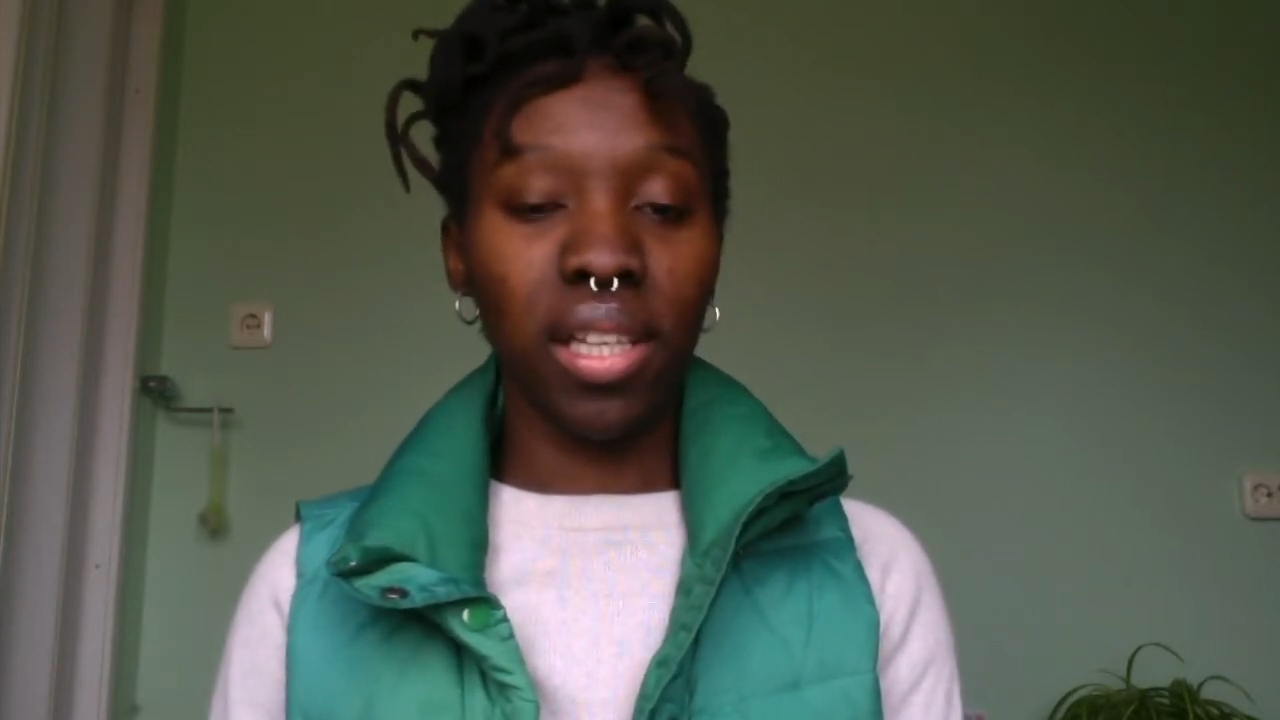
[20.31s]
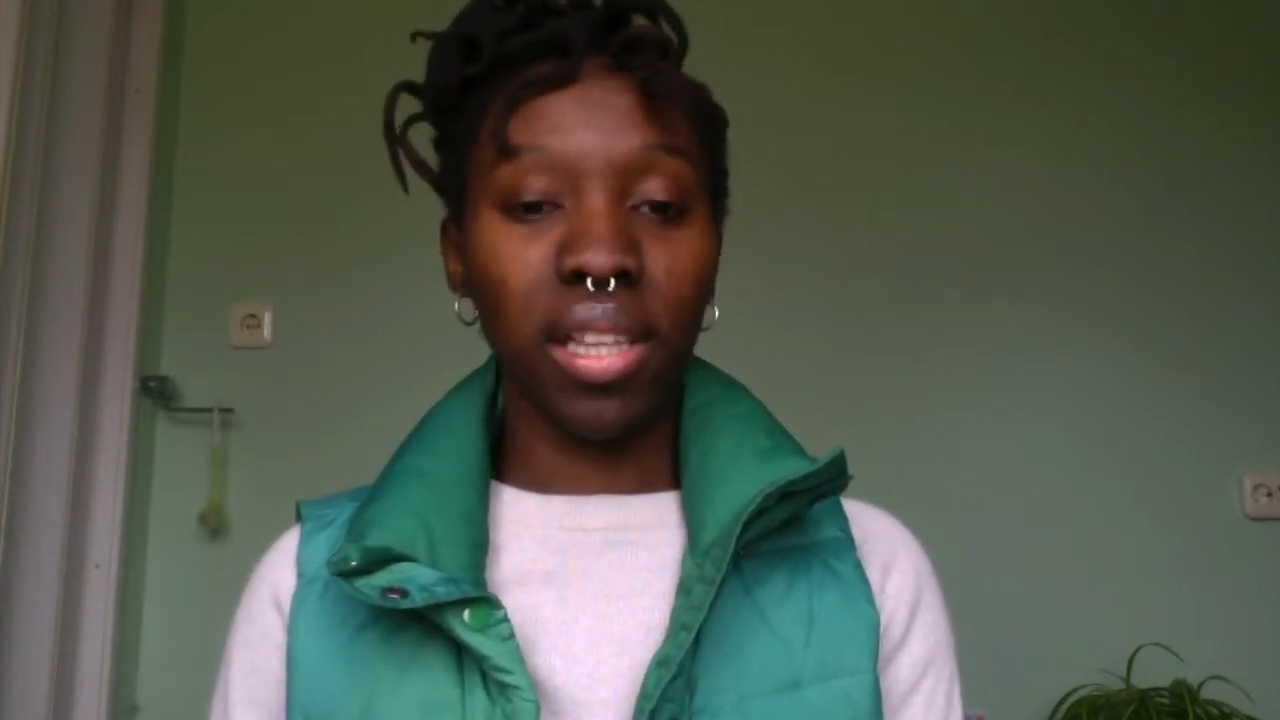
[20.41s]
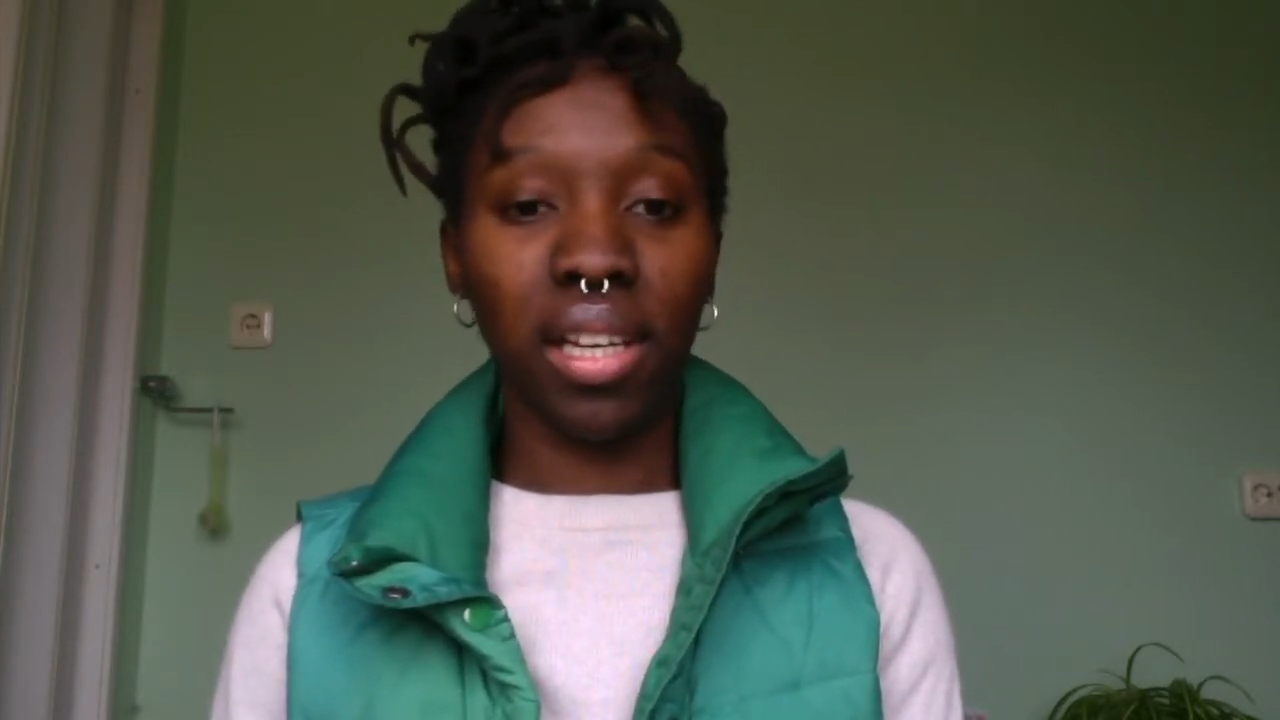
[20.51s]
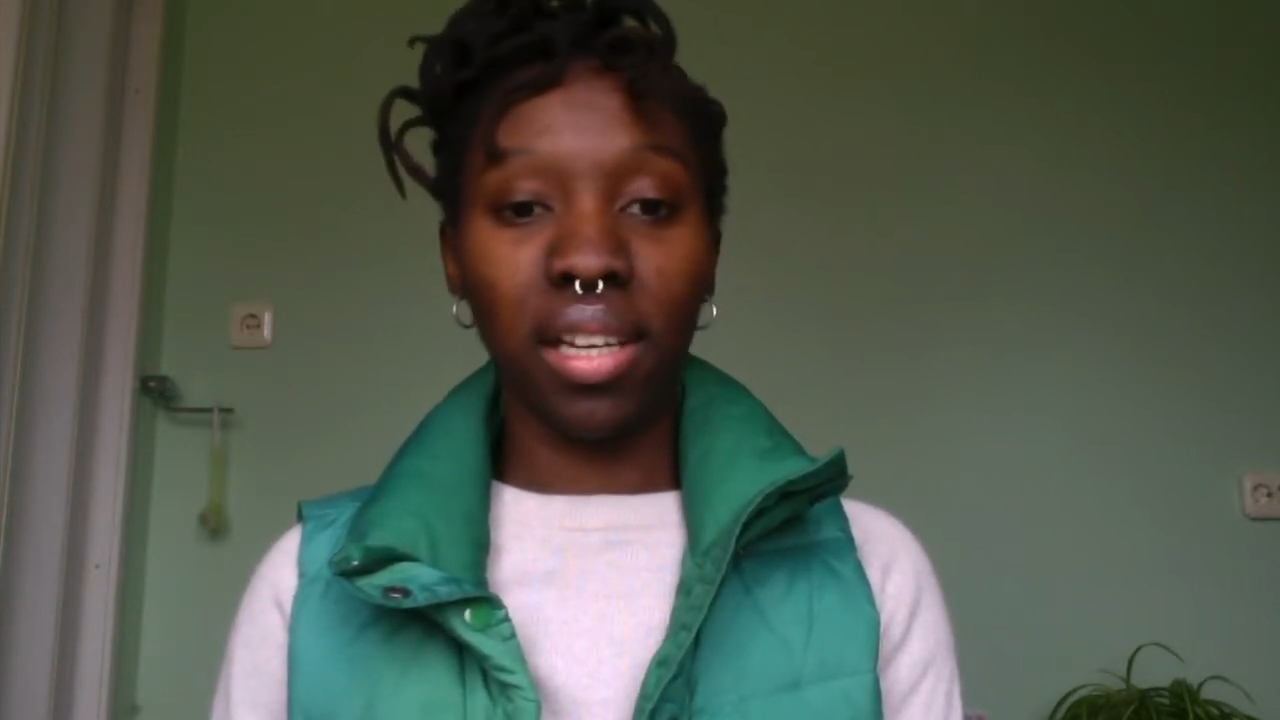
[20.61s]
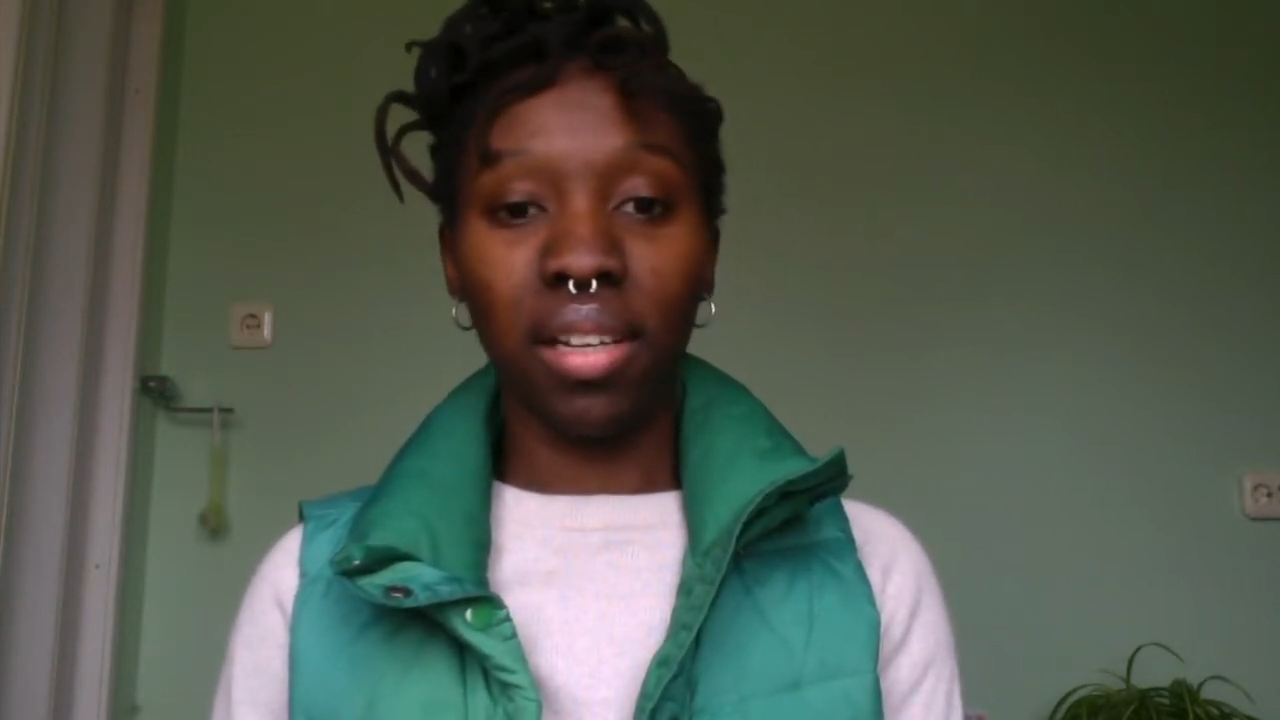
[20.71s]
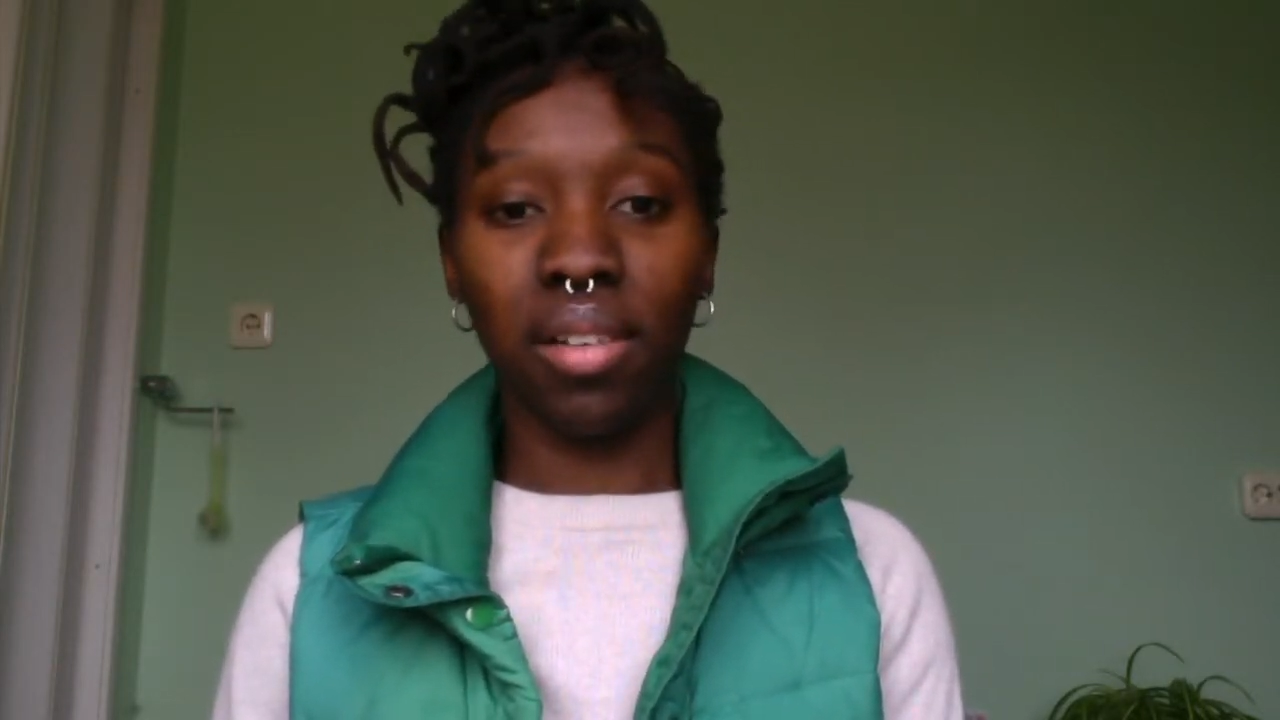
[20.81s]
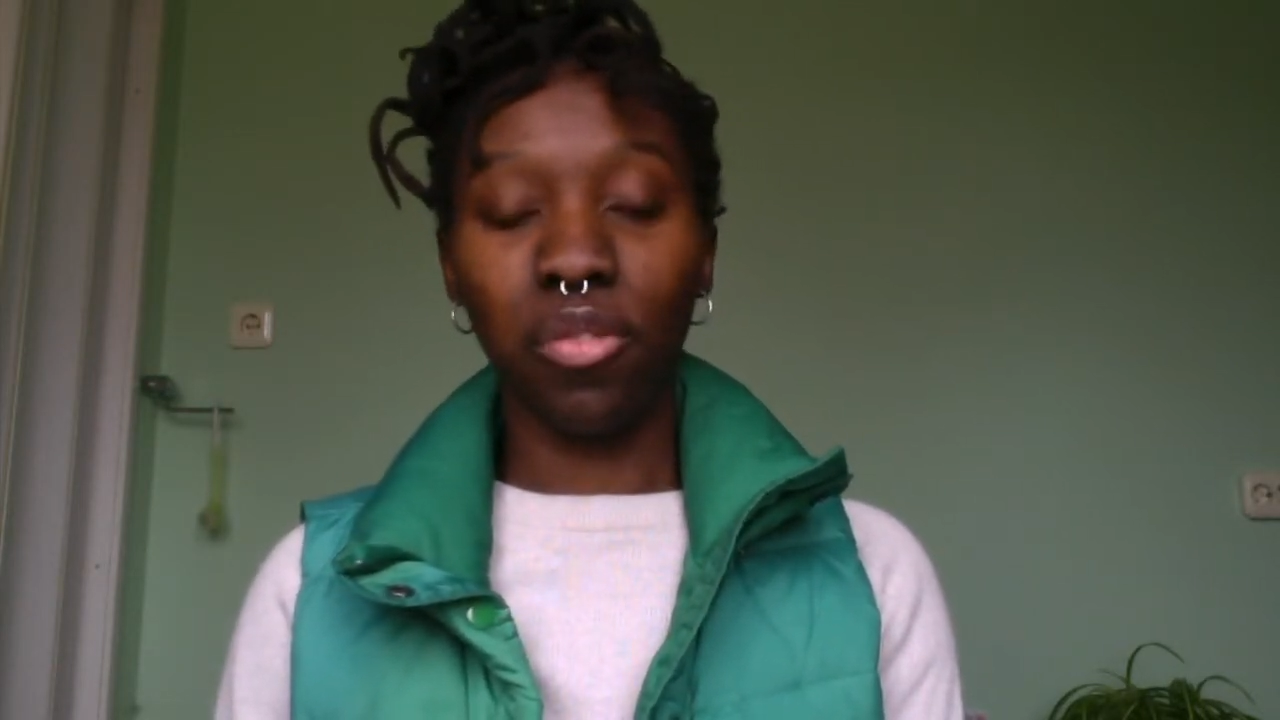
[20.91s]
the